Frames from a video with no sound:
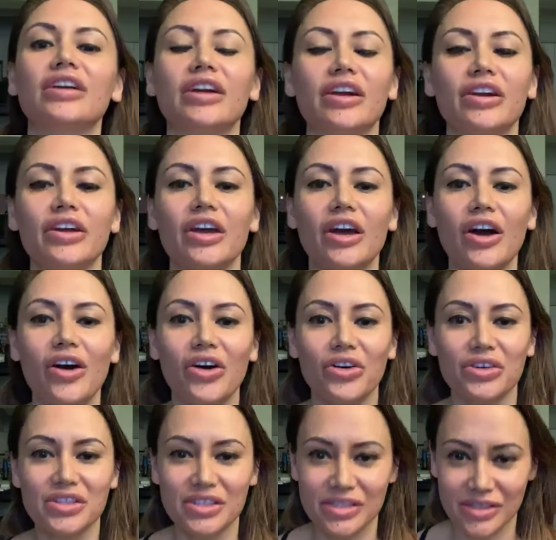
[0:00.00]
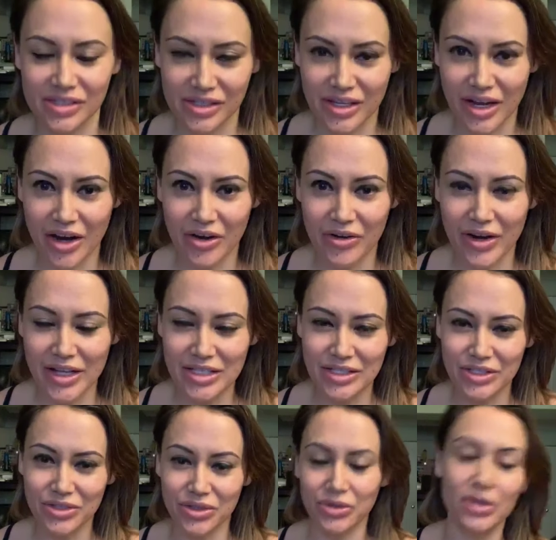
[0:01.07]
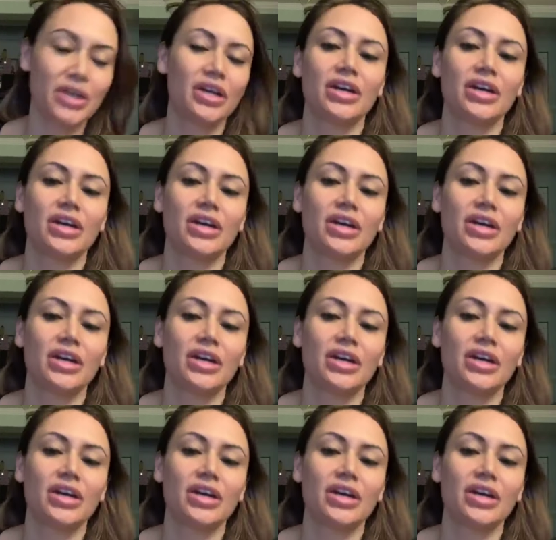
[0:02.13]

There you go. All right, so